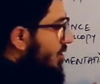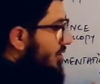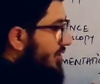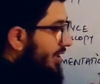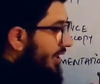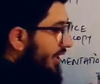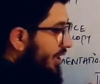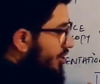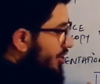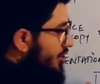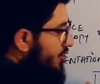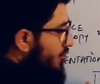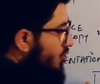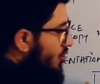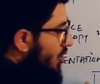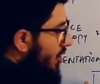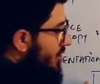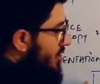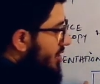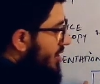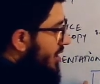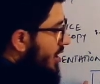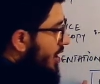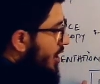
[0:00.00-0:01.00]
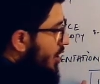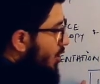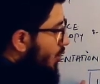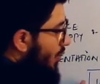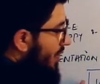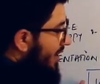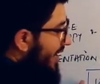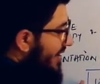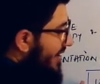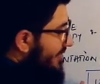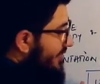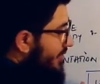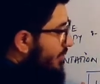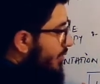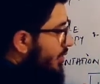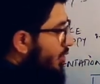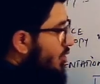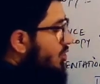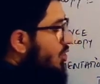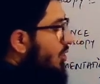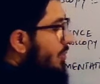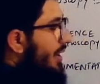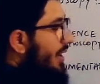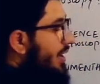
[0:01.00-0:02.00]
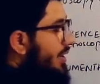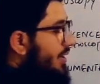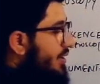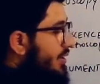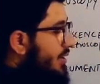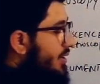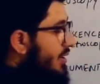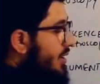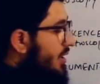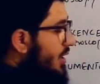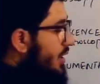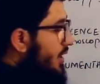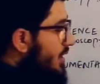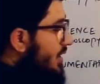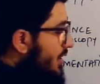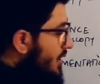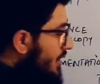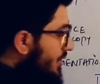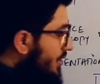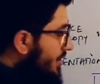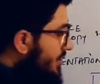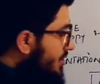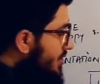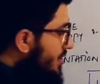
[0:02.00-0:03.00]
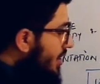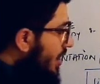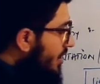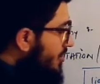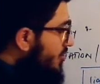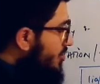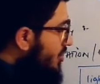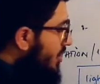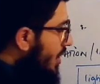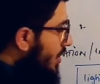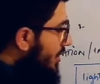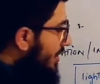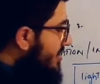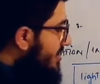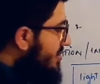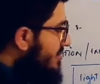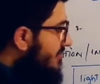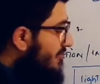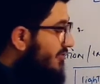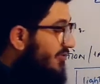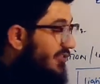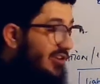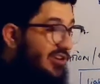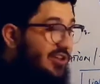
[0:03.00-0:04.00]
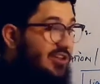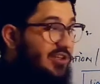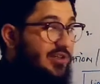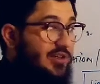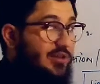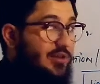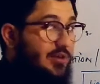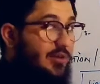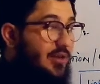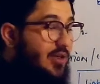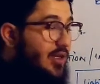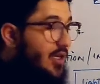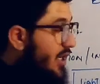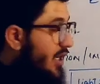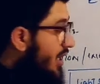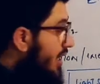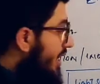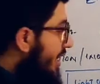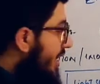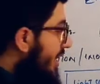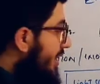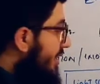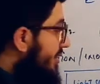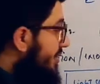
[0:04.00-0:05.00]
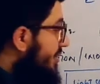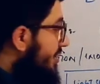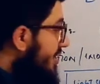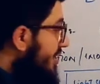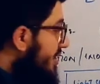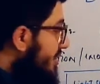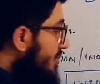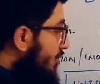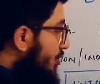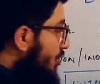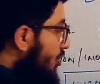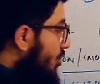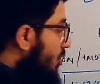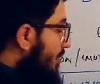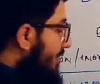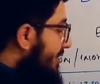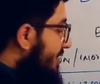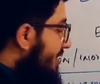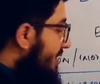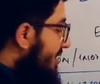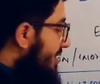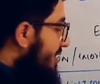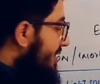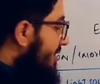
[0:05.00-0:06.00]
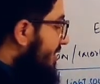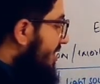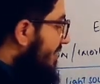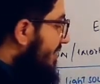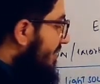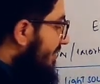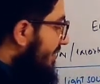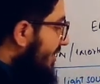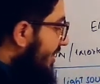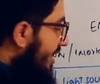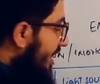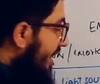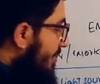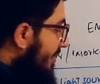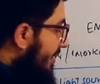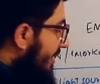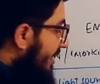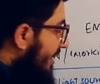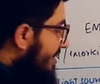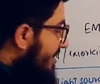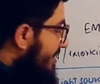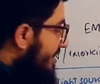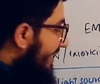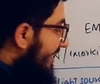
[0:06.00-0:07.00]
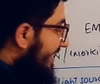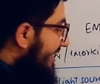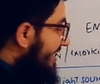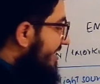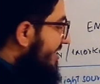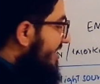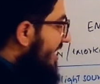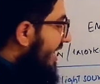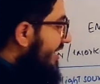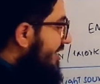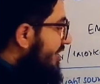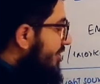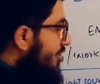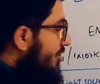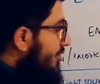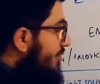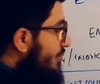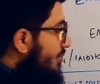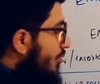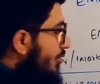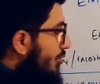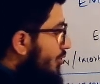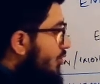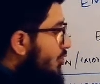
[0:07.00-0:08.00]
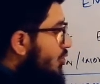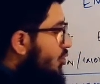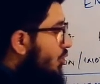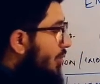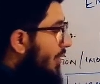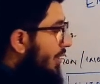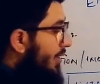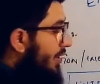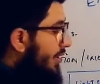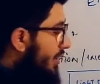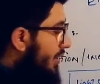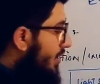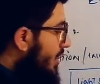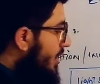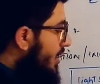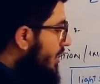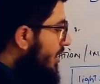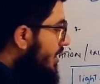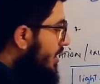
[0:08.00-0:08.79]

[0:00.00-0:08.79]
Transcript: or the radiation source, we have the monochromator. This is also known as filter, and this monochromator is given the name as excitation monochromator.